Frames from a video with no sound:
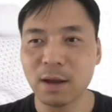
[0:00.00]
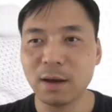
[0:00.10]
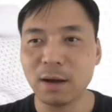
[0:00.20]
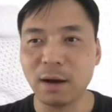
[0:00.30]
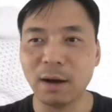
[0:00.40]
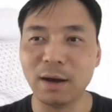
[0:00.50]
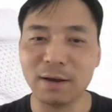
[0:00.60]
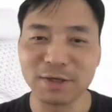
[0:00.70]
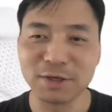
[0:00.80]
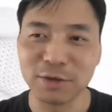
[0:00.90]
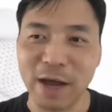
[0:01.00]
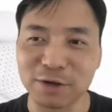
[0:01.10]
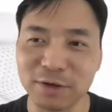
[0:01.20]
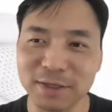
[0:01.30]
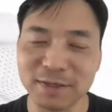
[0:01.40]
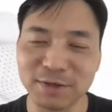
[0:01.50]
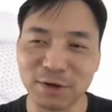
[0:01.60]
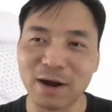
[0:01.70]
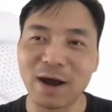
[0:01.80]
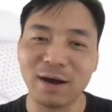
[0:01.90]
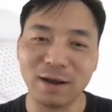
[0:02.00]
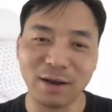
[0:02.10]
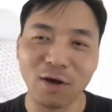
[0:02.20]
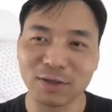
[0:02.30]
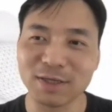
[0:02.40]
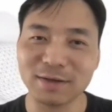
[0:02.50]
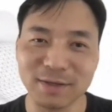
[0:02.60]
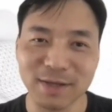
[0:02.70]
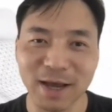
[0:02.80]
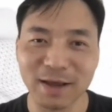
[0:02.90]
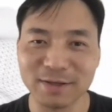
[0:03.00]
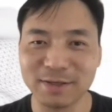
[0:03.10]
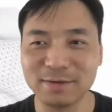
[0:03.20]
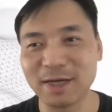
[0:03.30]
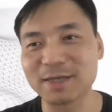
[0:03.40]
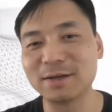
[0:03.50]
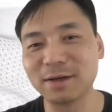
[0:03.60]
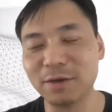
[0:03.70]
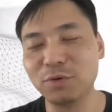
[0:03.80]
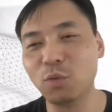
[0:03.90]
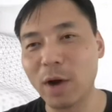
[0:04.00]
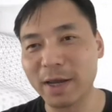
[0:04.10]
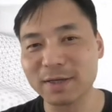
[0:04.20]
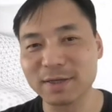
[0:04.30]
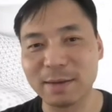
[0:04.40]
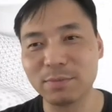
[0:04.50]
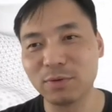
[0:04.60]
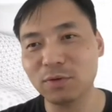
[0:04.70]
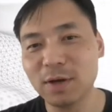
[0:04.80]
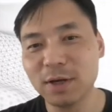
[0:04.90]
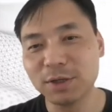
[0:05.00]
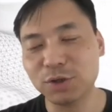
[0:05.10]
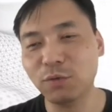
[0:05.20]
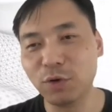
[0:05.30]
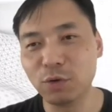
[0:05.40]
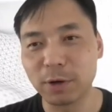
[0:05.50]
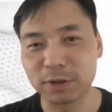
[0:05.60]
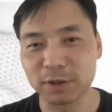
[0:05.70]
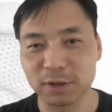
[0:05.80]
So actually, there are a lot. Yeah, just to give you one example. So when you purchase